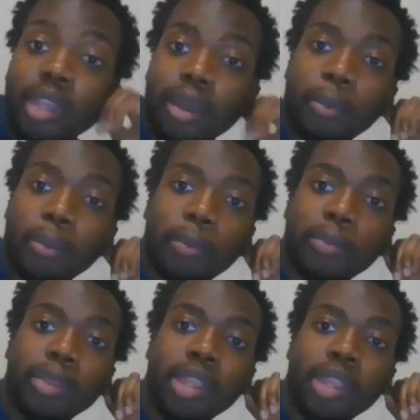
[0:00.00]

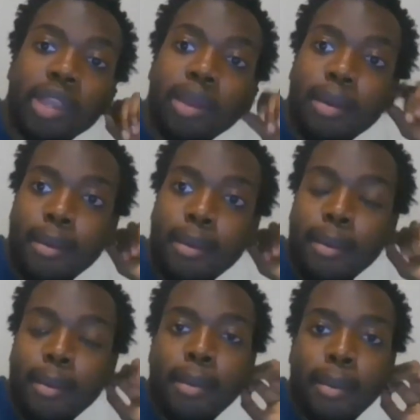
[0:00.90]

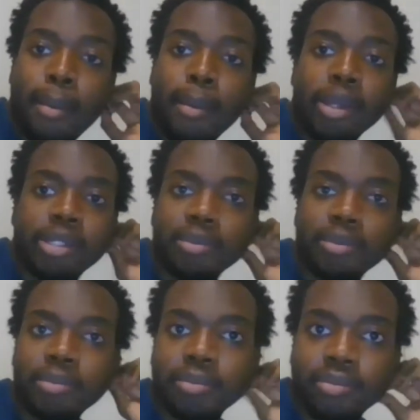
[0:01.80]

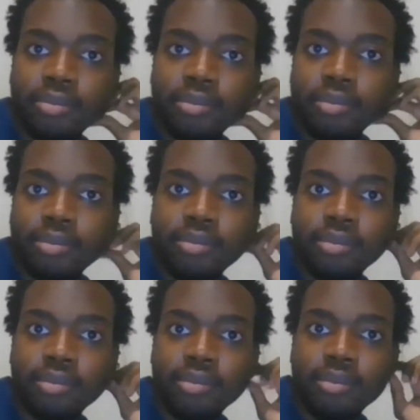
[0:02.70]

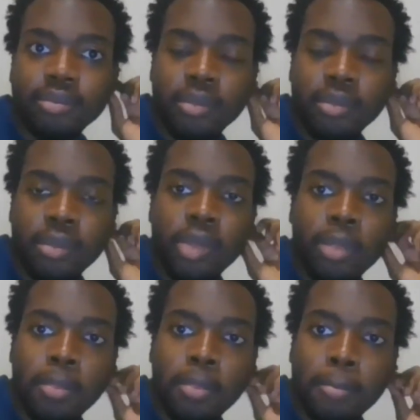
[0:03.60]

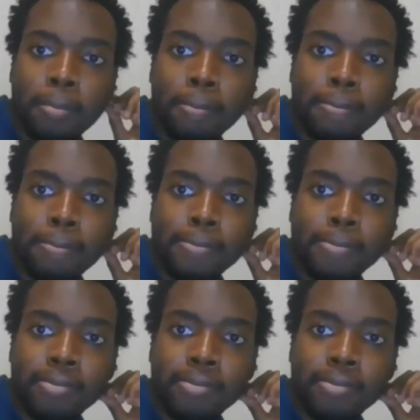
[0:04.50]
The person shown says nothing.